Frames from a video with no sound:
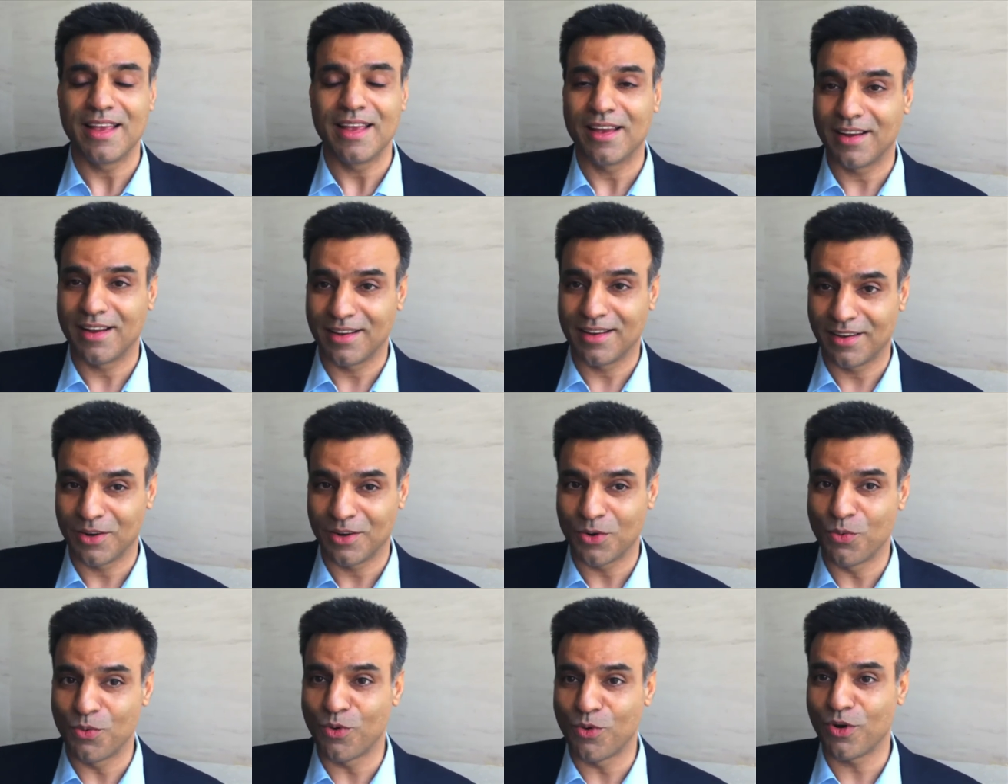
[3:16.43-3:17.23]

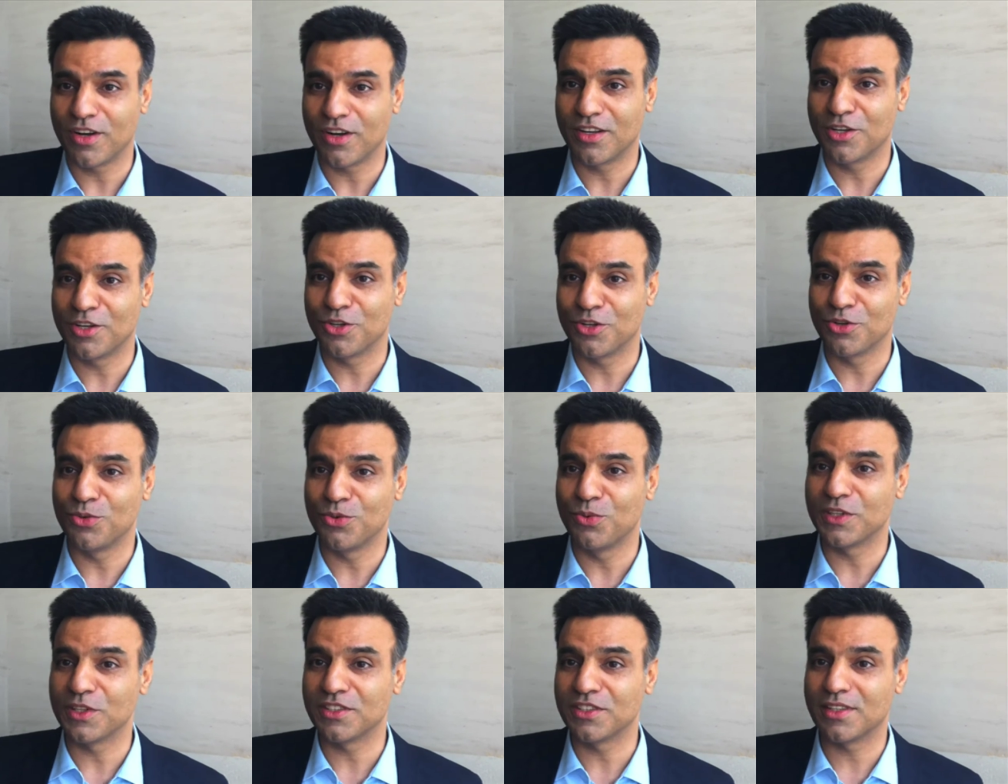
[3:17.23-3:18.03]
want
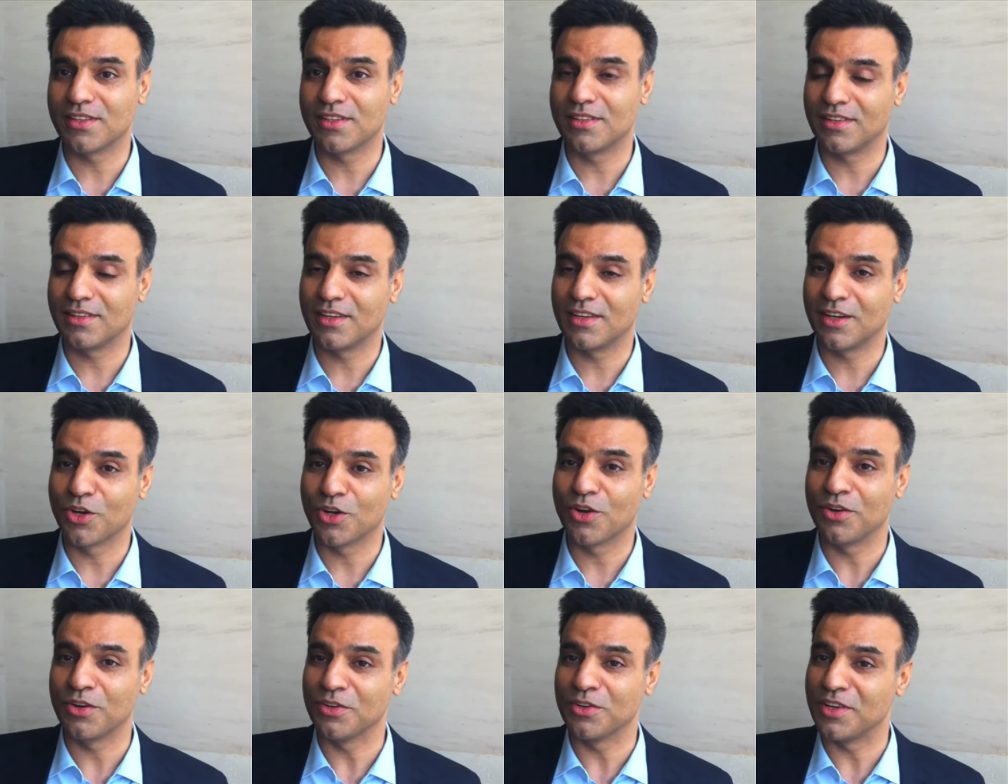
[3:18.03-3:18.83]
to visit
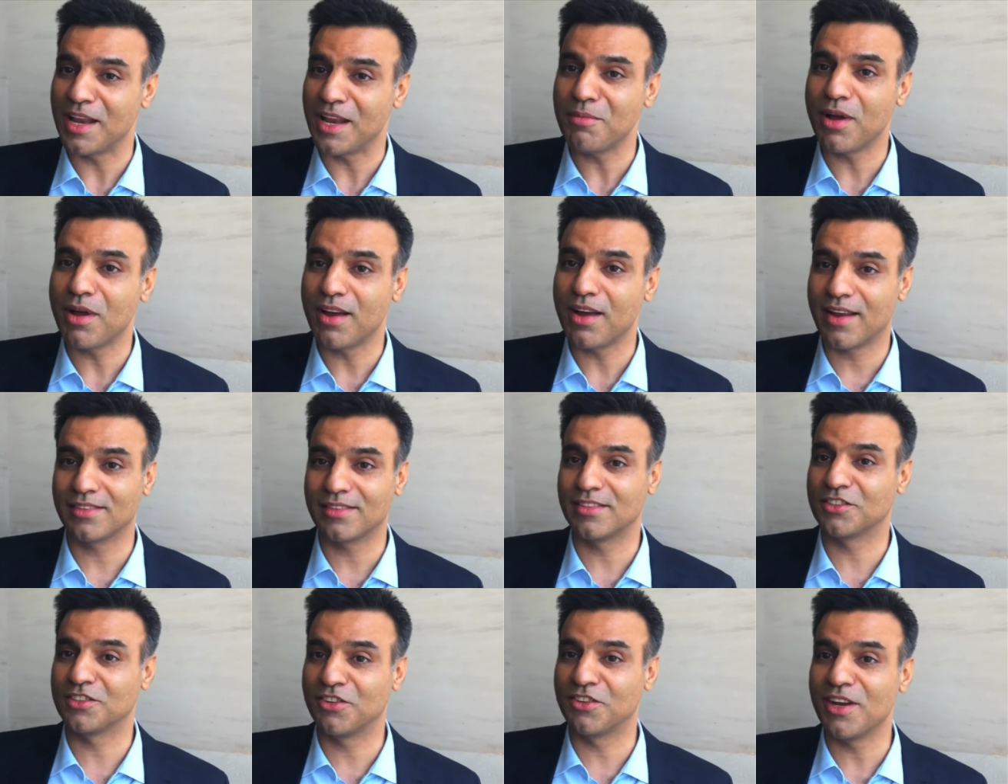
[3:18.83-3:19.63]
Denmark
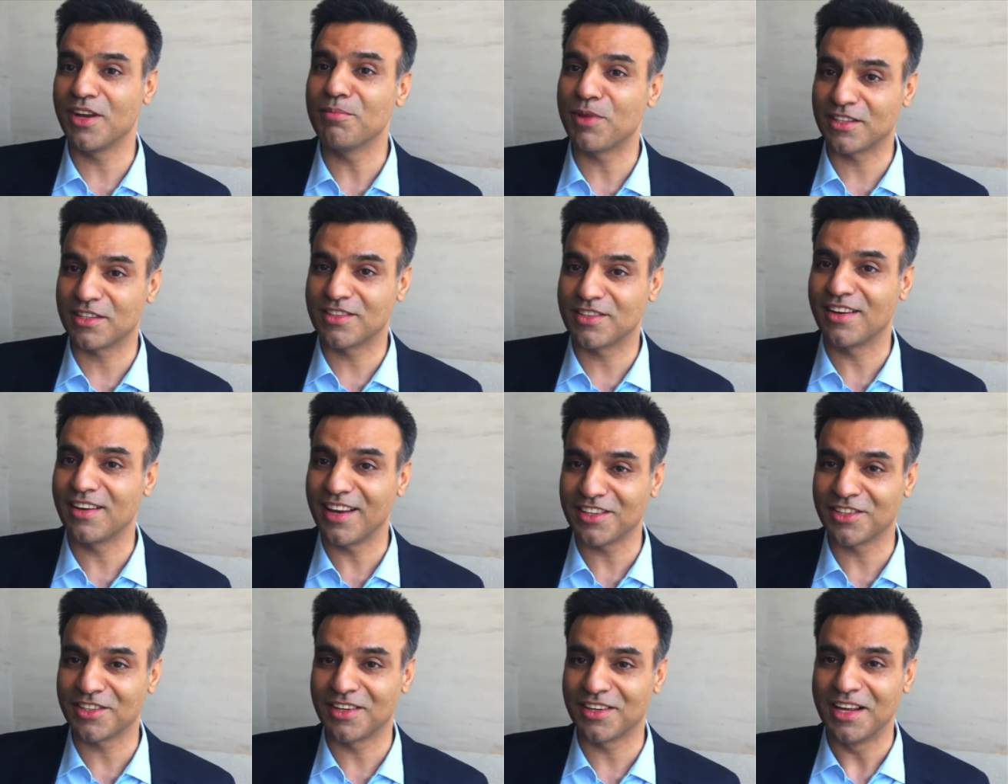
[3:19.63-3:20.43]
as his dream
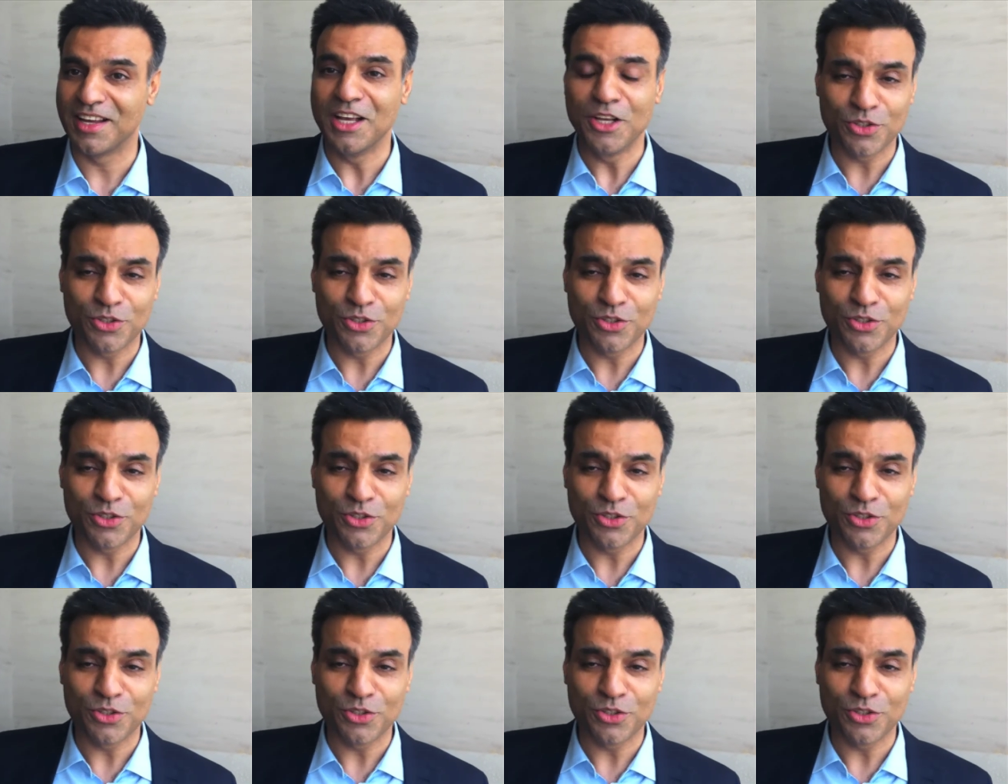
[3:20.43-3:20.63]
destination.